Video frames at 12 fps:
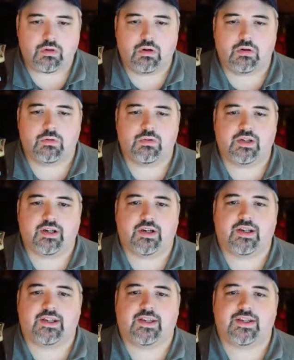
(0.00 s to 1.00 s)
Oh
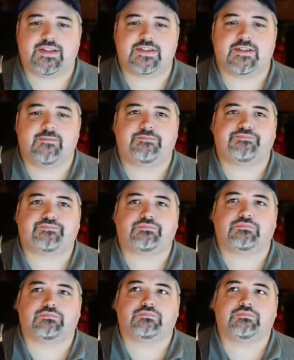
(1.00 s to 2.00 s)
God, yes.
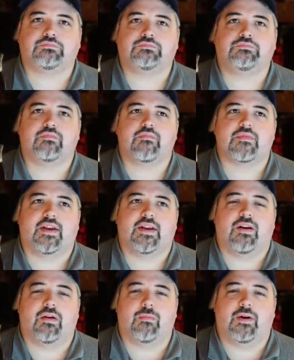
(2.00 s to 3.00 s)

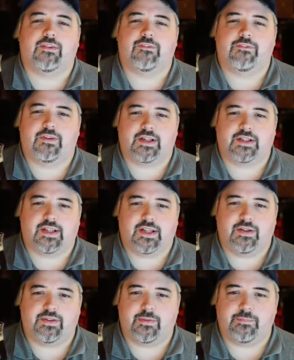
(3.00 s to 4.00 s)
Oh my fuck, that
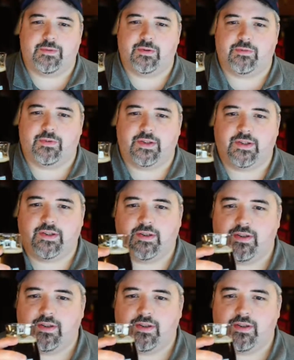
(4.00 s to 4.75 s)
held up beautifully.